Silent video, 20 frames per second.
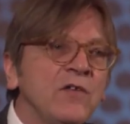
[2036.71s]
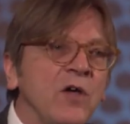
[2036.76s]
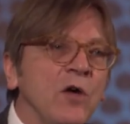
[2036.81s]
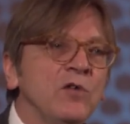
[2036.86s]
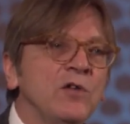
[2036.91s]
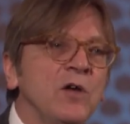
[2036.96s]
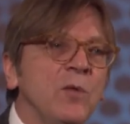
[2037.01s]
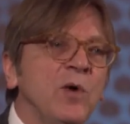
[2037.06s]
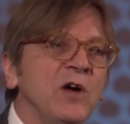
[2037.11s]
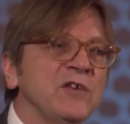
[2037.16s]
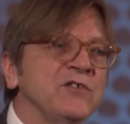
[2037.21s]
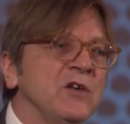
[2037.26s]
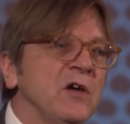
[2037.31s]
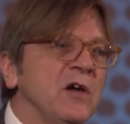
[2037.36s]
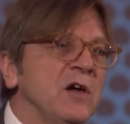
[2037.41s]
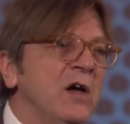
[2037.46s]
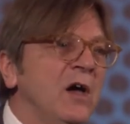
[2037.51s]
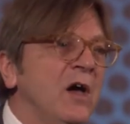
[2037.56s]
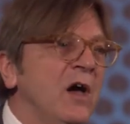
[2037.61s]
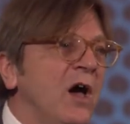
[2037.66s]
So there was
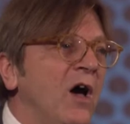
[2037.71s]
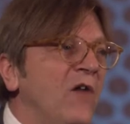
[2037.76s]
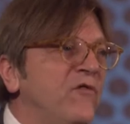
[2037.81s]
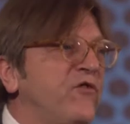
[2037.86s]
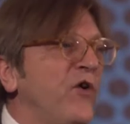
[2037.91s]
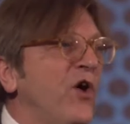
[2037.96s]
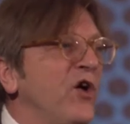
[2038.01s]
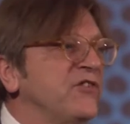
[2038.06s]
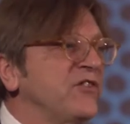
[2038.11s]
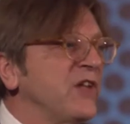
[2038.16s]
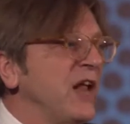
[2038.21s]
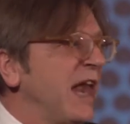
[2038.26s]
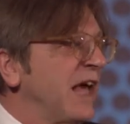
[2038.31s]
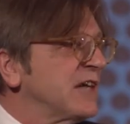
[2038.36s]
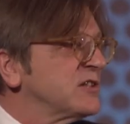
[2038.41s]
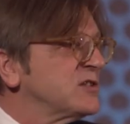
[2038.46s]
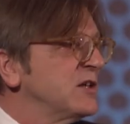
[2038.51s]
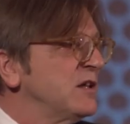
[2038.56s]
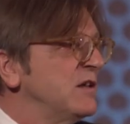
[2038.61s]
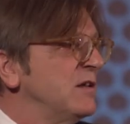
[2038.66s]
a first
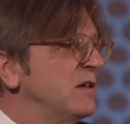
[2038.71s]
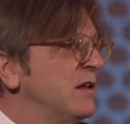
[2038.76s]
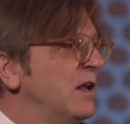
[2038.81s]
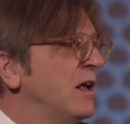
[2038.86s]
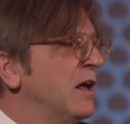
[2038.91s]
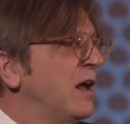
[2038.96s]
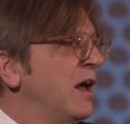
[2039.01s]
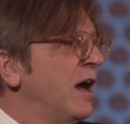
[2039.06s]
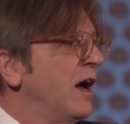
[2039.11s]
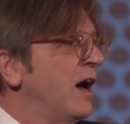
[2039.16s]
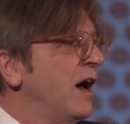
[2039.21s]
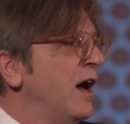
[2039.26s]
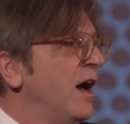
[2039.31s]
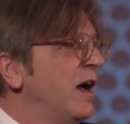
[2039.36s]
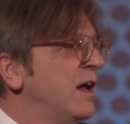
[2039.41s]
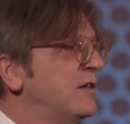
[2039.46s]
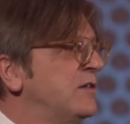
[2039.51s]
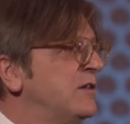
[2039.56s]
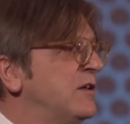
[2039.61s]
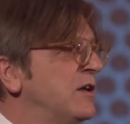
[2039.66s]
election.
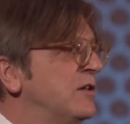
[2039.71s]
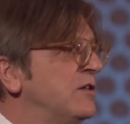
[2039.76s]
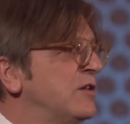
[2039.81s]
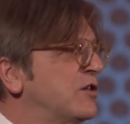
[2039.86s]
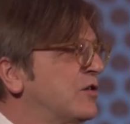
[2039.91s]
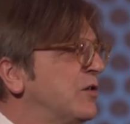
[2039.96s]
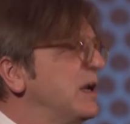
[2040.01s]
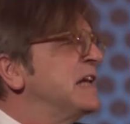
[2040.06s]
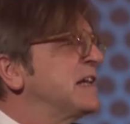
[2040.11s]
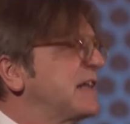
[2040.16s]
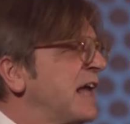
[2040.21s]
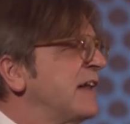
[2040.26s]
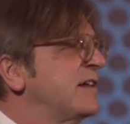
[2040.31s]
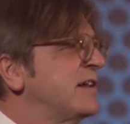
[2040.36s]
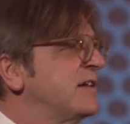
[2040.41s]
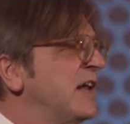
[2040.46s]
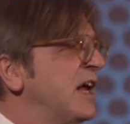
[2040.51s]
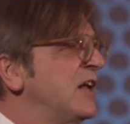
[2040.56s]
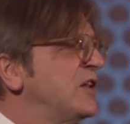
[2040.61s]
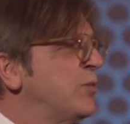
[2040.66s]
The Green
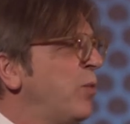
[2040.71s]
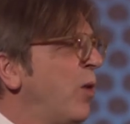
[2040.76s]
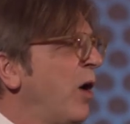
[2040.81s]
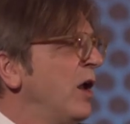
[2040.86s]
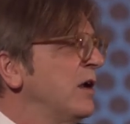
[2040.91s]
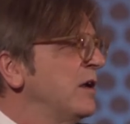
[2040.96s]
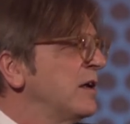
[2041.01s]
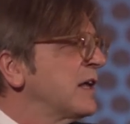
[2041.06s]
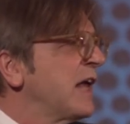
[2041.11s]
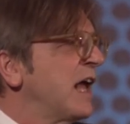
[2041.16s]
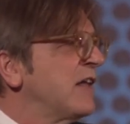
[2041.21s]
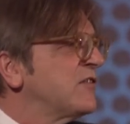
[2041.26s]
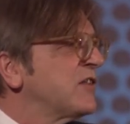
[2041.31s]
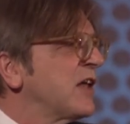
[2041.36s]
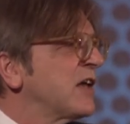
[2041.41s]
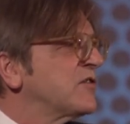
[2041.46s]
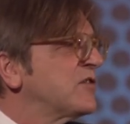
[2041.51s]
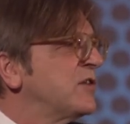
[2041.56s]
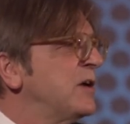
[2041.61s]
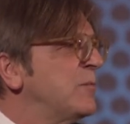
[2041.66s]
candidate won
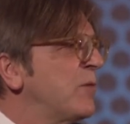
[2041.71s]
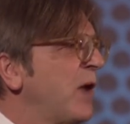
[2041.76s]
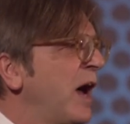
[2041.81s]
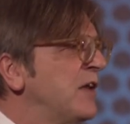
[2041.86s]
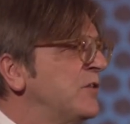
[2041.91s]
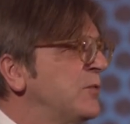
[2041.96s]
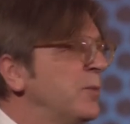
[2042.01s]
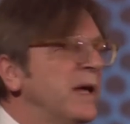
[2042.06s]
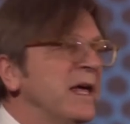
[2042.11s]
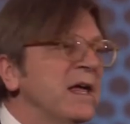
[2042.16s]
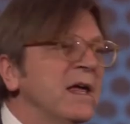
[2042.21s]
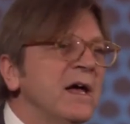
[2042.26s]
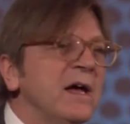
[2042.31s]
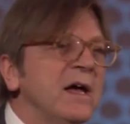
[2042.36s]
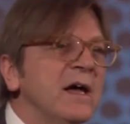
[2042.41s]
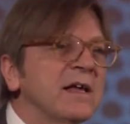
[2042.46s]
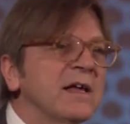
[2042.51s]
against the extreme right-wing